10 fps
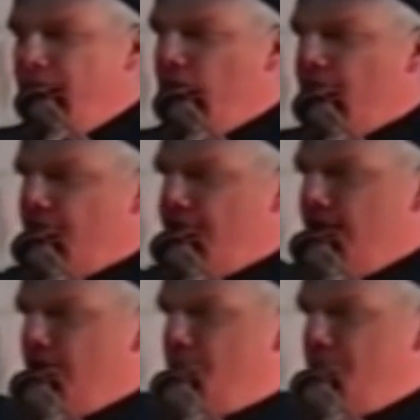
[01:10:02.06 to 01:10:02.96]
I'll be over
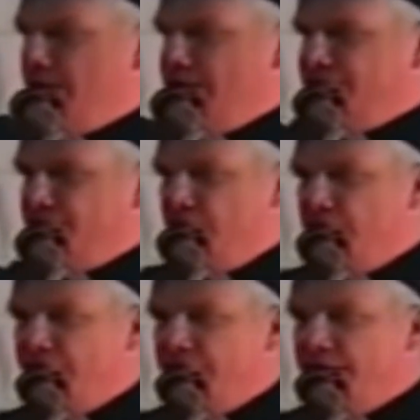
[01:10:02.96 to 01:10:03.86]
in Al Bielek's
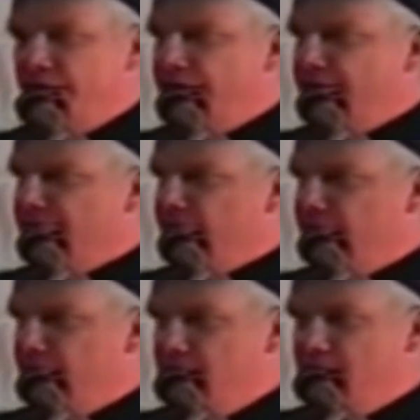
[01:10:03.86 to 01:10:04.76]
booth. I think it's
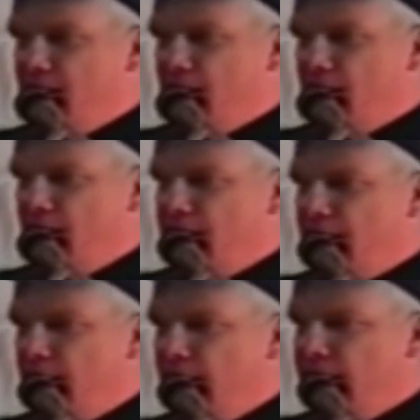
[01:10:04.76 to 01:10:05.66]
over in number
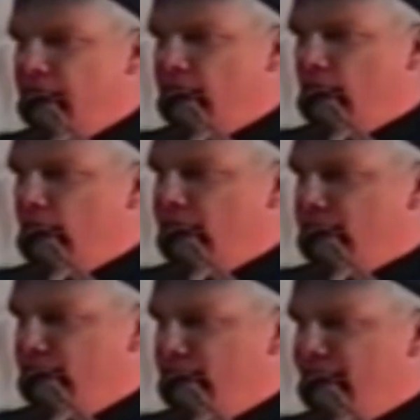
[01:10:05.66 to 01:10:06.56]
booth number
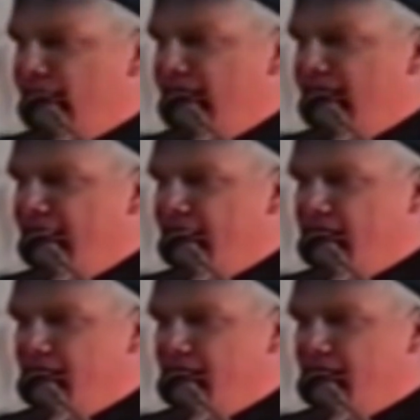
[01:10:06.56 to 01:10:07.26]
125.